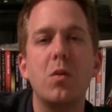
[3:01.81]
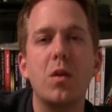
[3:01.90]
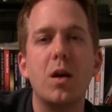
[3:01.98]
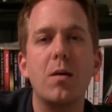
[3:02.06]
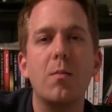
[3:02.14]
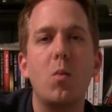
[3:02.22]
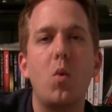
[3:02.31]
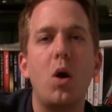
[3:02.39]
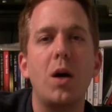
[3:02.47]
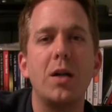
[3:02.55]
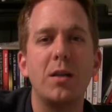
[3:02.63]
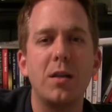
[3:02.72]
thumb
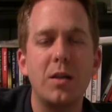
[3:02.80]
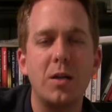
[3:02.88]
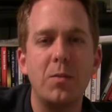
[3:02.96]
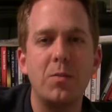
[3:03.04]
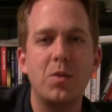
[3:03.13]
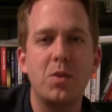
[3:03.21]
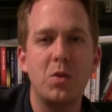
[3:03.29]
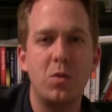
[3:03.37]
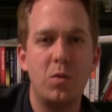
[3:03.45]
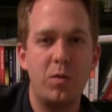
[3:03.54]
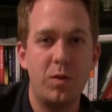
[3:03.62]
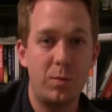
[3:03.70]
1, thumb
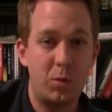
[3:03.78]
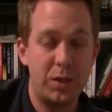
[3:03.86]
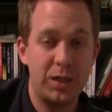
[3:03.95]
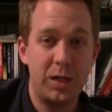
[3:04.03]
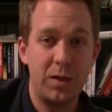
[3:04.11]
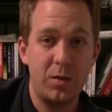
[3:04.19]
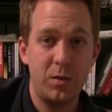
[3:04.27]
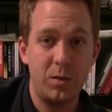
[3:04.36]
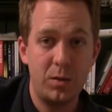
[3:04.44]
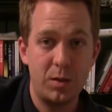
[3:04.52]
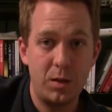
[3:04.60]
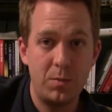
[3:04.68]
2, thumb 1 together,
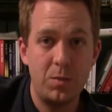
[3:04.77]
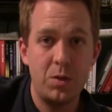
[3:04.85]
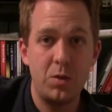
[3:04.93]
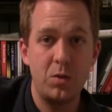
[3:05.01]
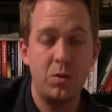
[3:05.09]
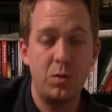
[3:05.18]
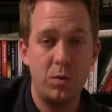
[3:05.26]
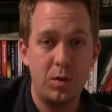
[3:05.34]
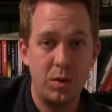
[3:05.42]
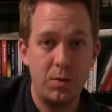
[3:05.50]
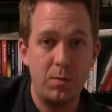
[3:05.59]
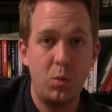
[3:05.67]
thumb 2,
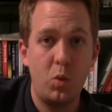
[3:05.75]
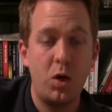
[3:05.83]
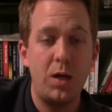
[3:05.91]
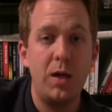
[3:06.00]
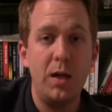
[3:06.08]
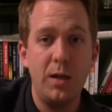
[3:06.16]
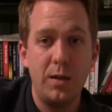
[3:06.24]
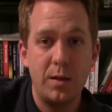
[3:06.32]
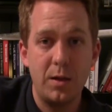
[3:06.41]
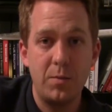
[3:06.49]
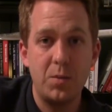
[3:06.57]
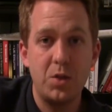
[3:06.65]
thumb 1,
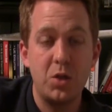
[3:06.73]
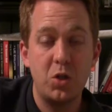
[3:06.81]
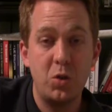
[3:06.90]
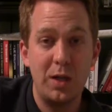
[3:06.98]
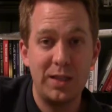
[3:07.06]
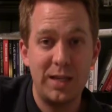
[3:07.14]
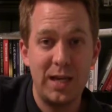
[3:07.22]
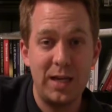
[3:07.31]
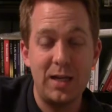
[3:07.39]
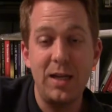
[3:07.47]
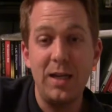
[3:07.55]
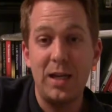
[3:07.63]
thumb 2, like that.
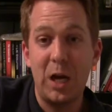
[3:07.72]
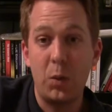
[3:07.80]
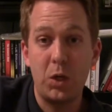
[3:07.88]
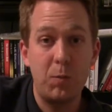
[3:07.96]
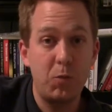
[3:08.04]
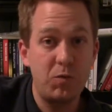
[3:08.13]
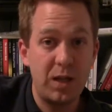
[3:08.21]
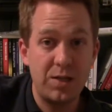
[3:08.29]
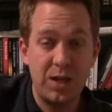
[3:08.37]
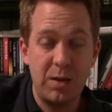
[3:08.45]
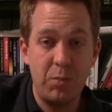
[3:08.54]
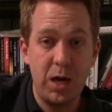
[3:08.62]
Now we're going to move that
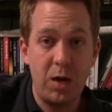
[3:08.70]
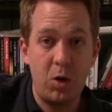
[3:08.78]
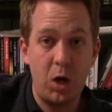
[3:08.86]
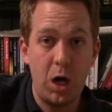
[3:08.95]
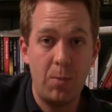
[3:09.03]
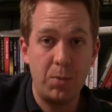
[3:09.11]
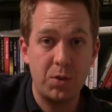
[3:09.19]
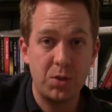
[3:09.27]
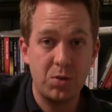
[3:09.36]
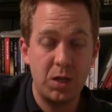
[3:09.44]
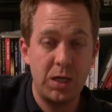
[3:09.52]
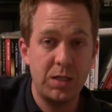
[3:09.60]
same pattern up a
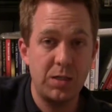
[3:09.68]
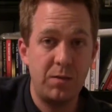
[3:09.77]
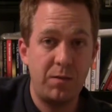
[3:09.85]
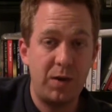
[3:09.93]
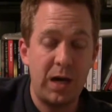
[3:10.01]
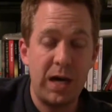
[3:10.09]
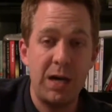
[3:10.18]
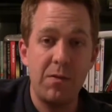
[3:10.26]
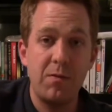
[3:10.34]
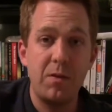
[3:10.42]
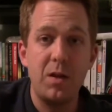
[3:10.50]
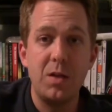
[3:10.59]
string to the
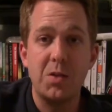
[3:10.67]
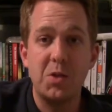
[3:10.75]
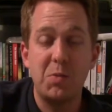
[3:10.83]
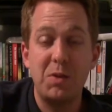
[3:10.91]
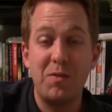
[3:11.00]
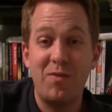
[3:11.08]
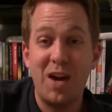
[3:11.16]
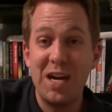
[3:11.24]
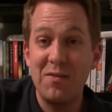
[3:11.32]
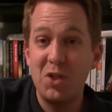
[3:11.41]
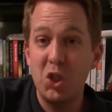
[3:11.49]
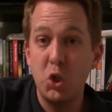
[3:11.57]
5, so it's going to be
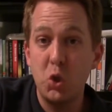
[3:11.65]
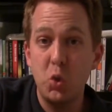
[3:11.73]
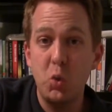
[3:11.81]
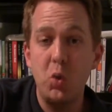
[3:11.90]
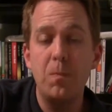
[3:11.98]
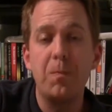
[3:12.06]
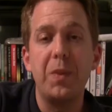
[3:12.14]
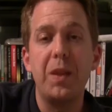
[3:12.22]
5, 2,